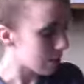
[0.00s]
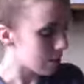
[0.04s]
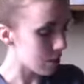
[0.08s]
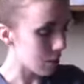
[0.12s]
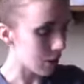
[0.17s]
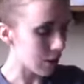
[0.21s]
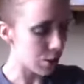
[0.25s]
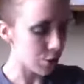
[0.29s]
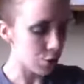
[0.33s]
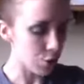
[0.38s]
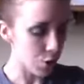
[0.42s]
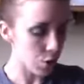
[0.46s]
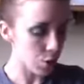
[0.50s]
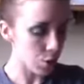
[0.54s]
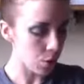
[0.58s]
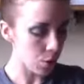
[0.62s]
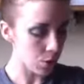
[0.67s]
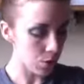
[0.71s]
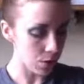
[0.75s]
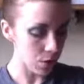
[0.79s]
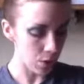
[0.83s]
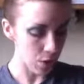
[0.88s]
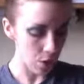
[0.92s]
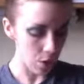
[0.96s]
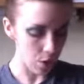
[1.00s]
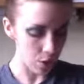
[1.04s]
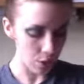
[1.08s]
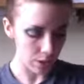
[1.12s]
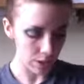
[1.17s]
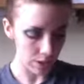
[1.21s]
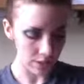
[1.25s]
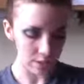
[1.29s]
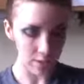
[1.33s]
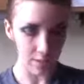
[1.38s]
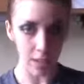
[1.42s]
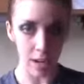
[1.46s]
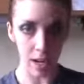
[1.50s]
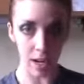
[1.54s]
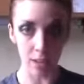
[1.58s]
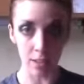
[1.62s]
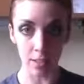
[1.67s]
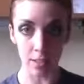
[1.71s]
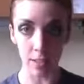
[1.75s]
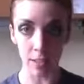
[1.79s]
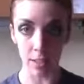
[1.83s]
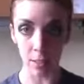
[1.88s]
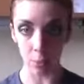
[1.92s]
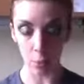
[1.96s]
So I don't know
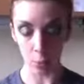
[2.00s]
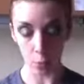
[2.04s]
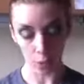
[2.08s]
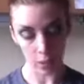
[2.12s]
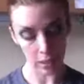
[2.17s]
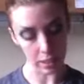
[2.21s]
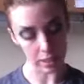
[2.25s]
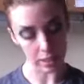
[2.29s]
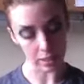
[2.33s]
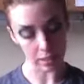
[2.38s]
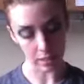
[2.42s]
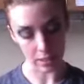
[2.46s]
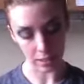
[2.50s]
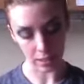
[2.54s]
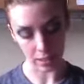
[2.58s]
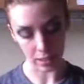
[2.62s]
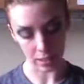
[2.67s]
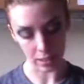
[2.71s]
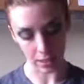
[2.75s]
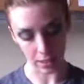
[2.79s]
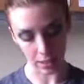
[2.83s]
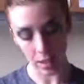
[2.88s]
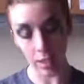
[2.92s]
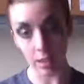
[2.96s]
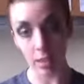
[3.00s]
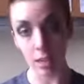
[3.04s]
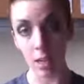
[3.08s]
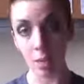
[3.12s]
exactly what is in here.